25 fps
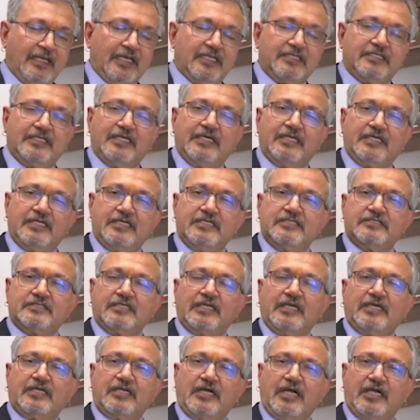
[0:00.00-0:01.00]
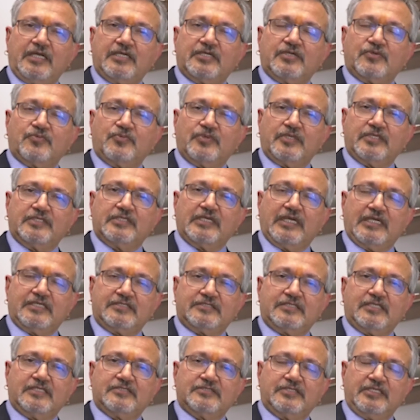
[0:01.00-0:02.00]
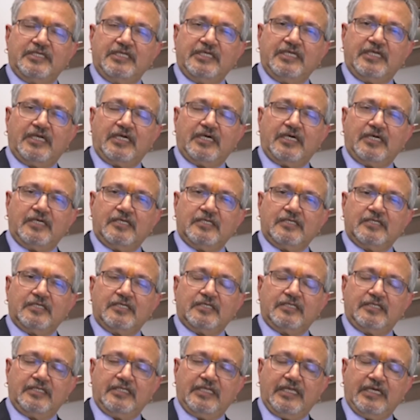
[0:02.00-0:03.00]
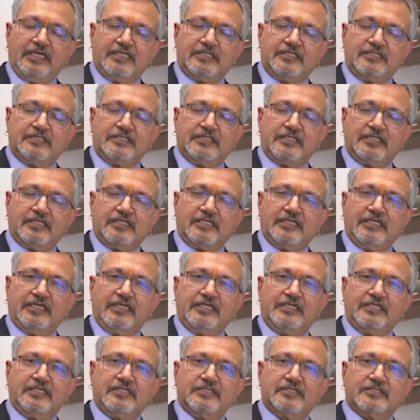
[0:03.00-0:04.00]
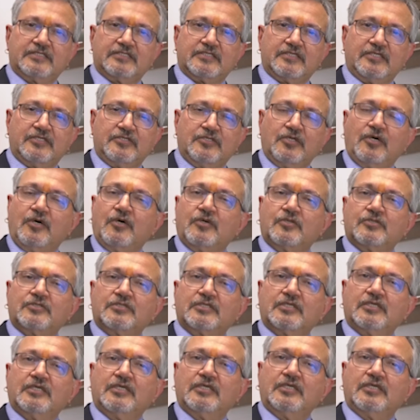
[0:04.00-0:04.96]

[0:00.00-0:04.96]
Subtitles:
There is a rider with AstraZeneca that it is not